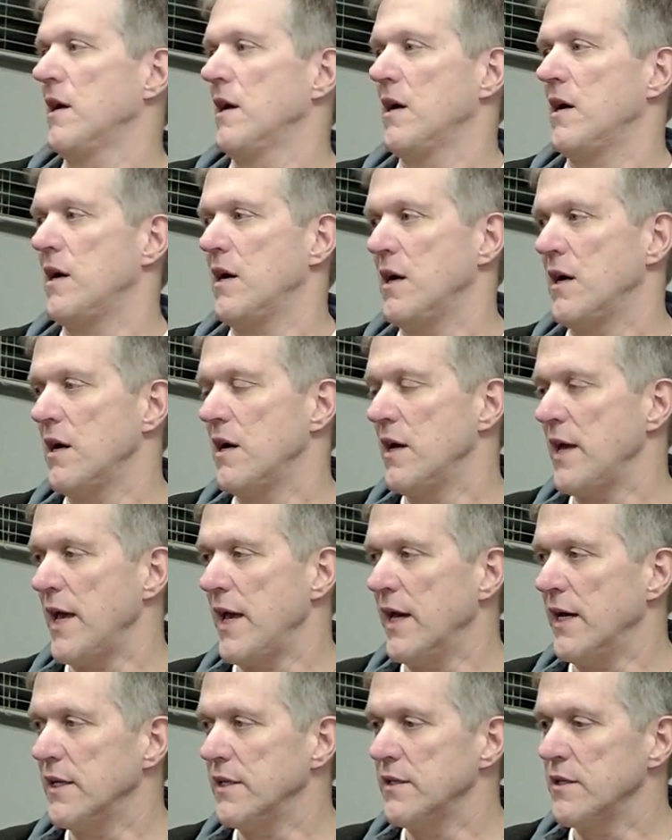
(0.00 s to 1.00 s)

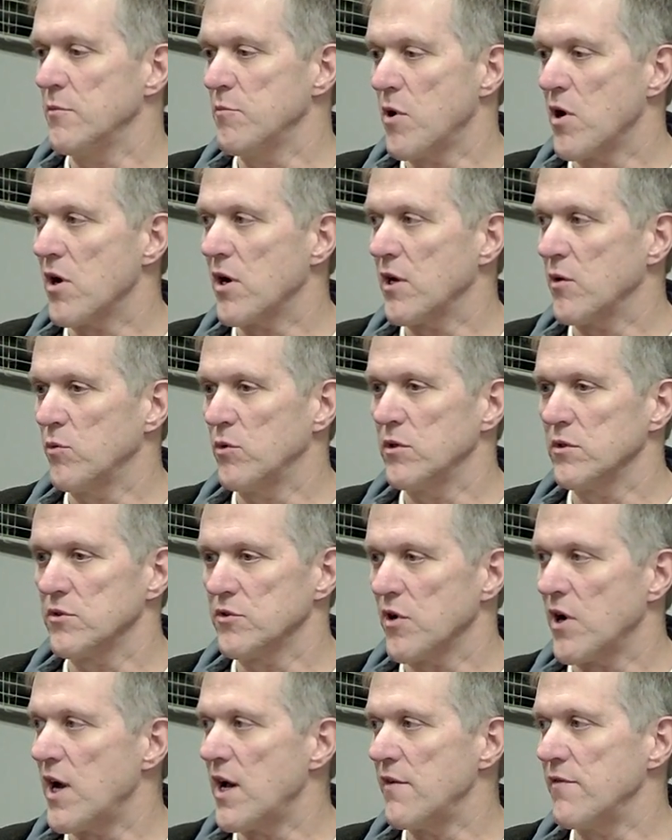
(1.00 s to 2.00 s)
and the market will
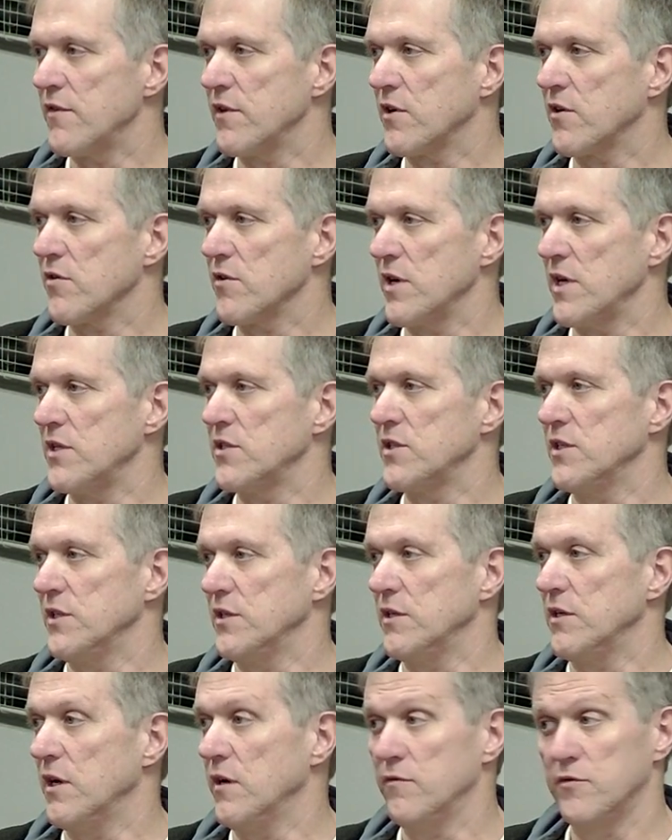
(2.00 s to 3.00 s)
drive the creation
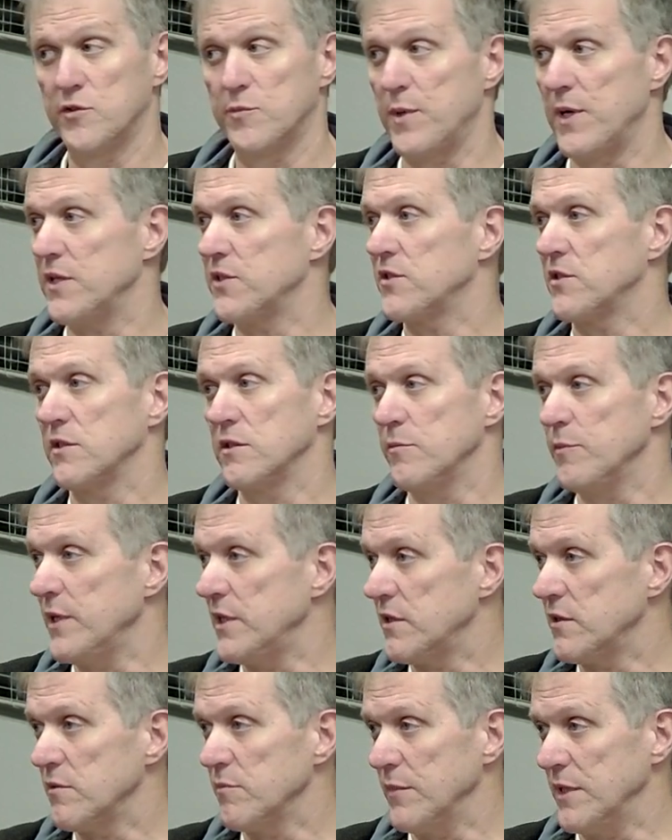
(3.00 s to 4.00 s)
of space to
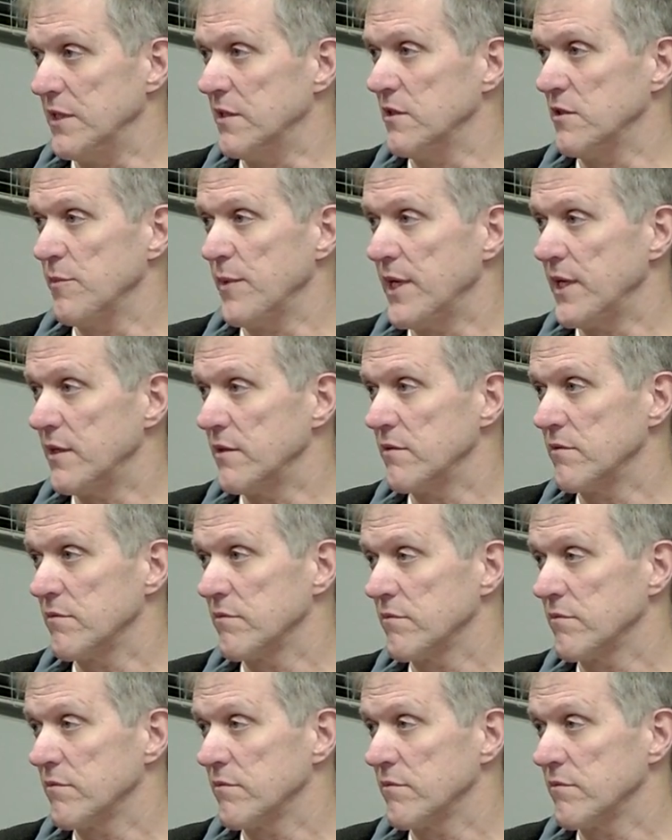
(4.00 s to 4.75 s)
meet the demand.